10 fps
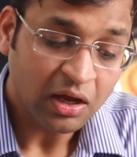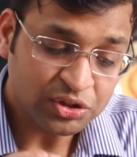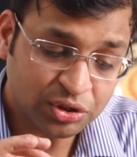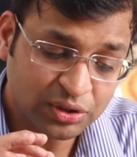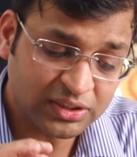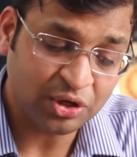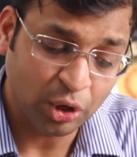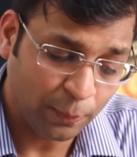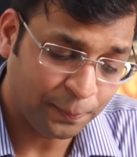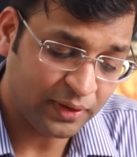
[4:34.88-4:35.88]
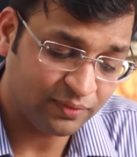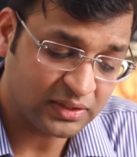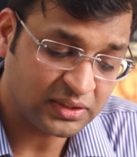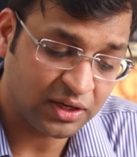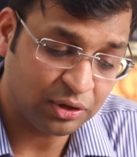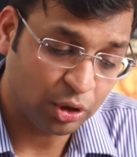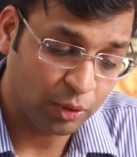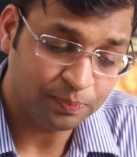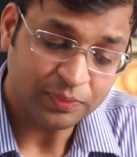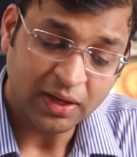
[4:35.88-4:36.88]
So this group, investor
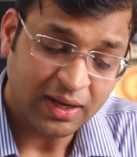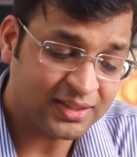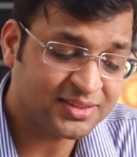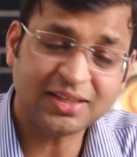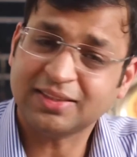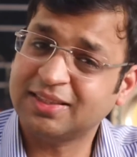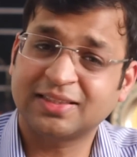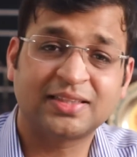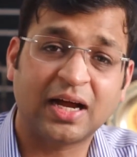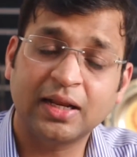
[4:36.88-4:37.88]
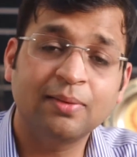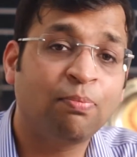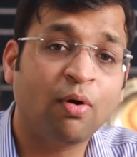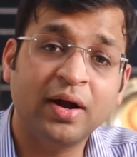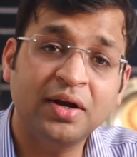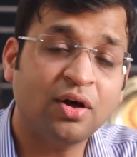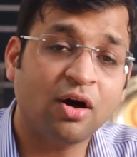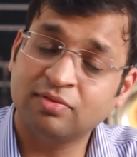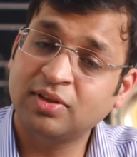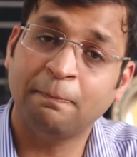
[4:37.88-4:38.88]
group, is just a starting point
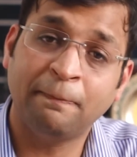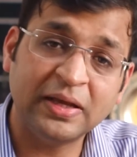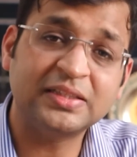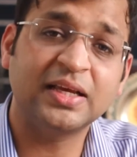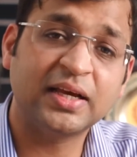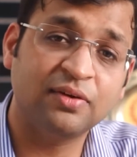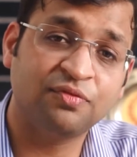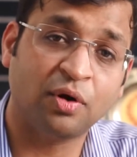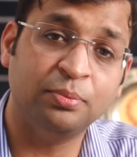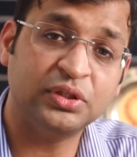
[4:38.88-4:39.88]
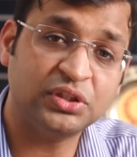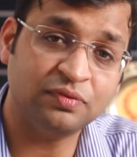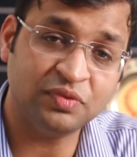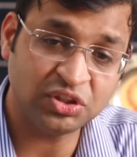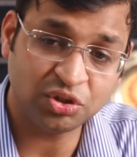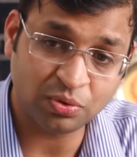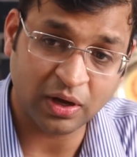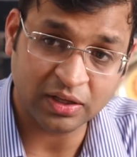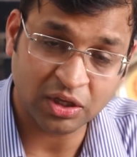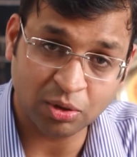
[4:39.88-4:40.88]
of the basic information which you
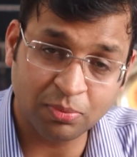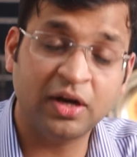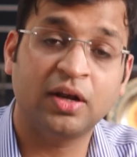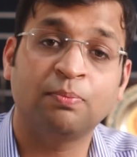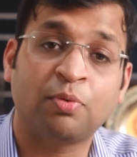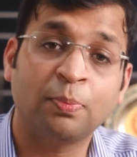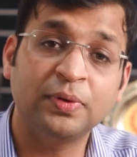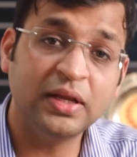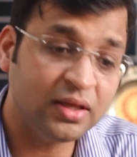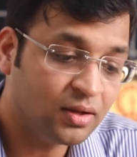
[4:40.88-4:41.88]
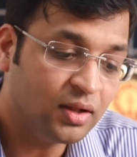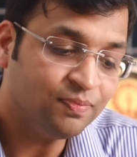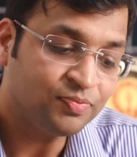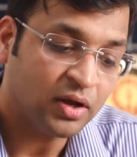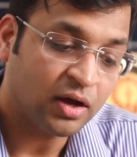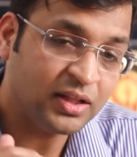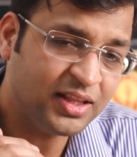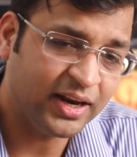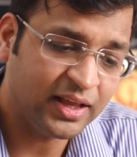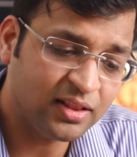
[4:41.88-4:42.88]
are accumulating properly.
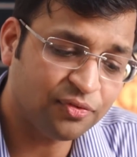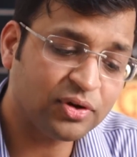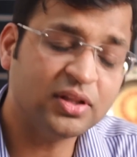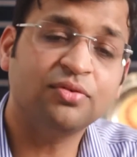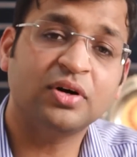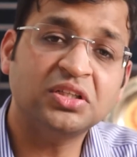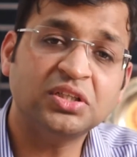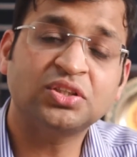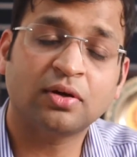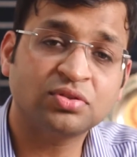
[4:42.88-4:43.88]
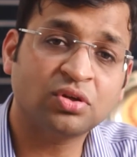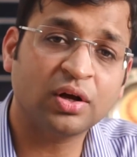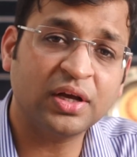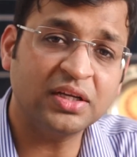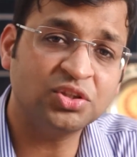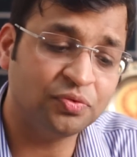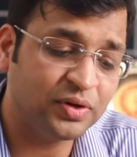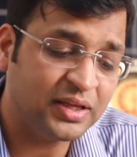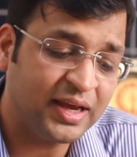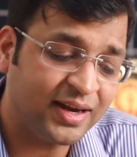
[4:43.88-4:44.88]
And then in the further versions of Stockage, you
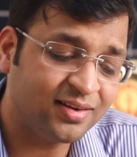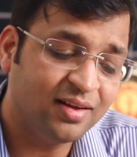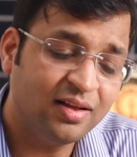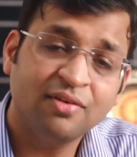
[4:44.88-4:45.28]
will get